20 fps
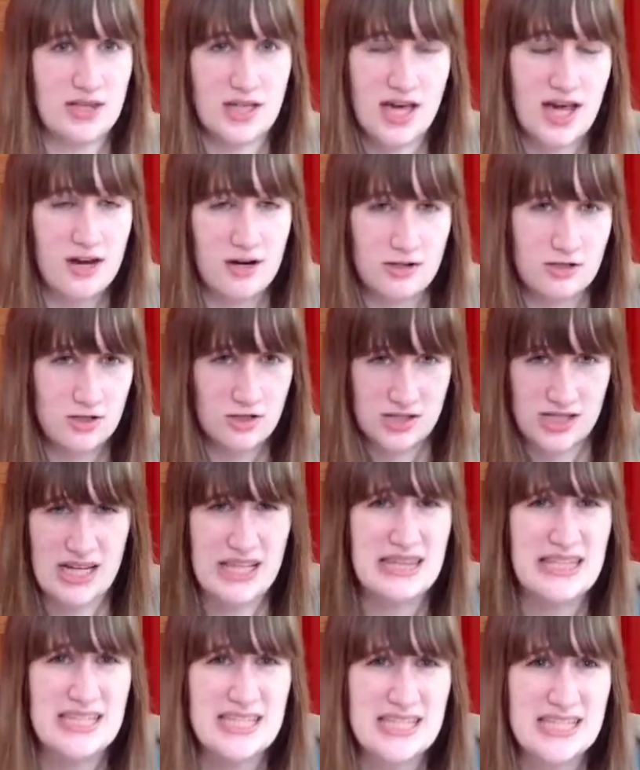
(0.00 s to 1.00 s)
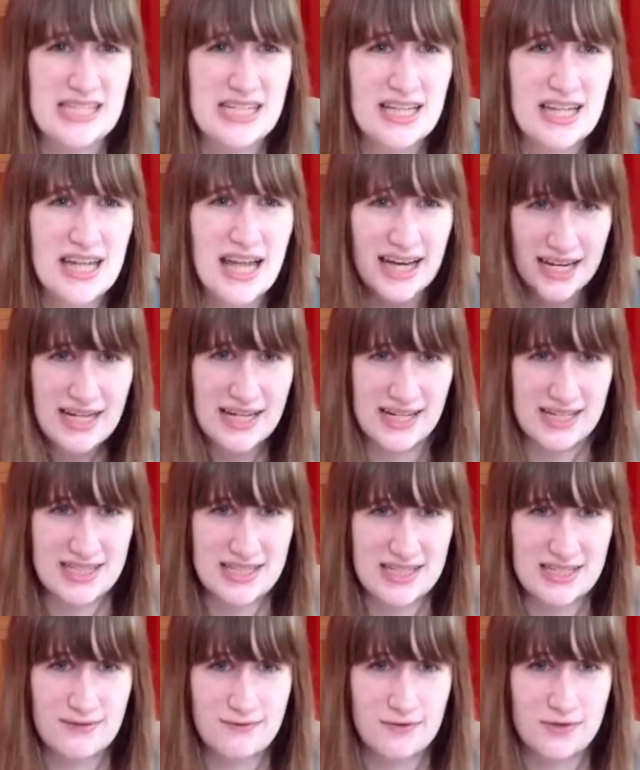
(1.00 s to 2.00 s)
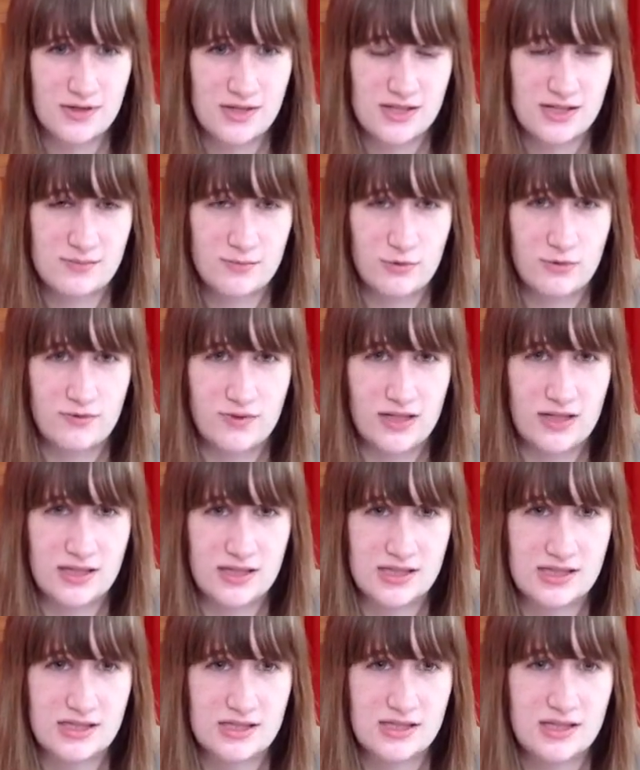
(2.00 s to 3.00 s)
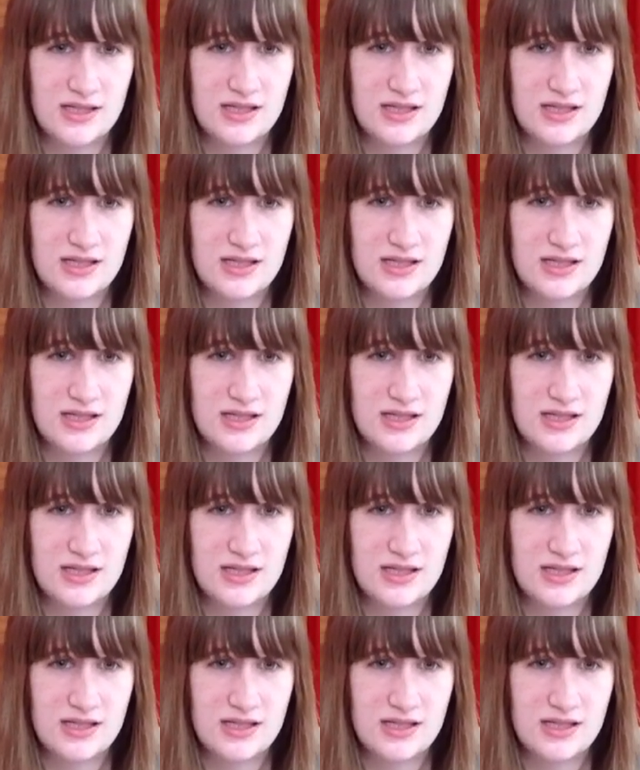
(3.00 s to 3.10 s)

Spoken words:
the characters in the slightest for these movies.